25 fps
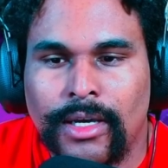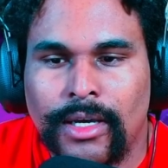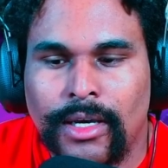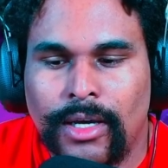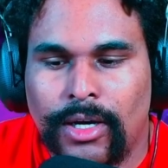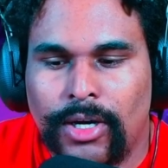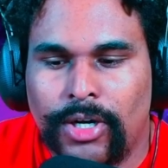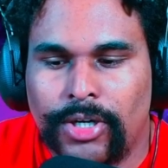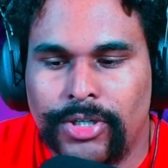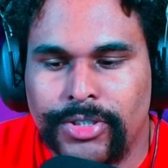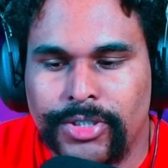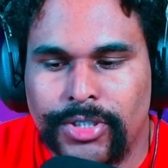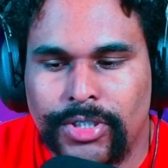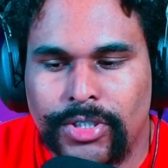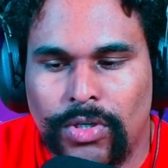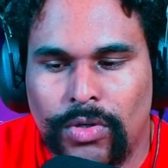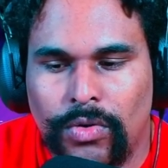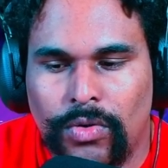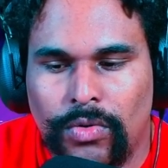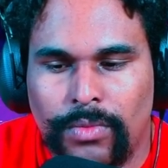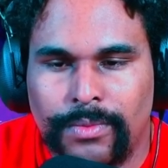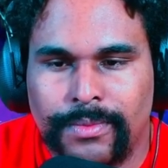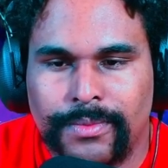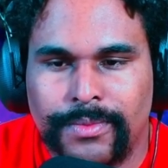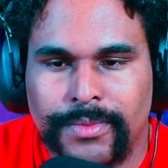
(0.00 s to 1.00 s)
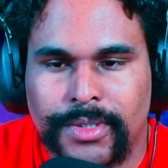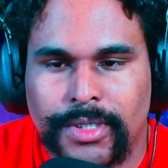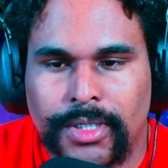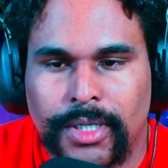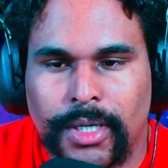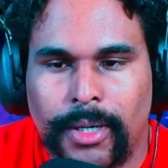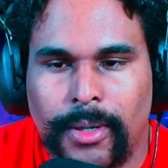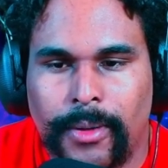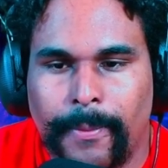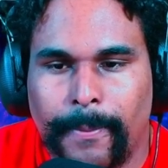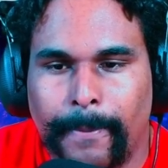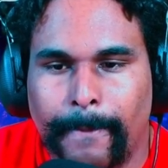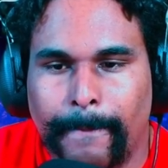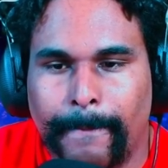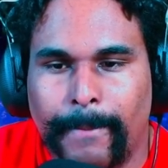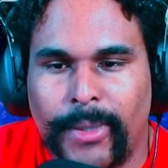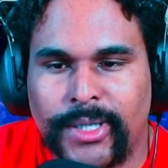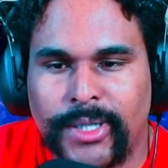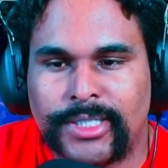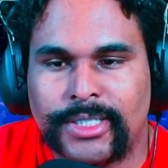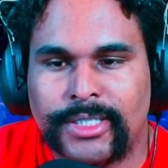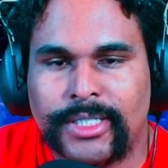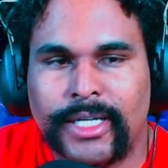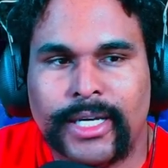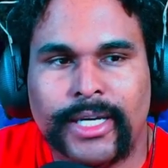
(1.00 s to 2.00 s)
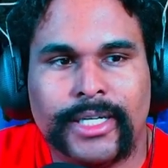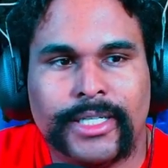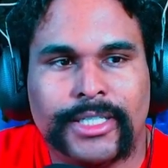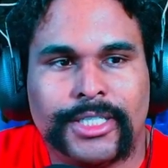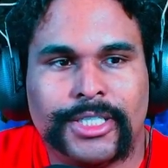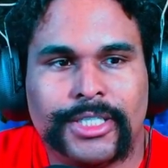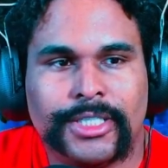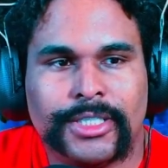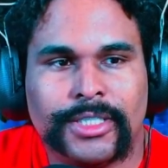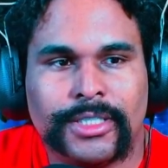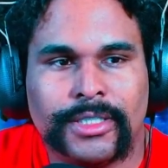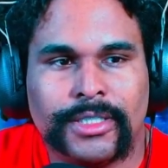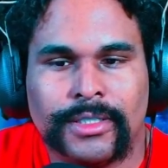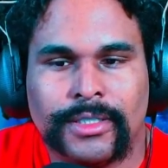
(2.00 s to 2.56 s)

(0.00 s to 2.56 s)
Uncombed mustache.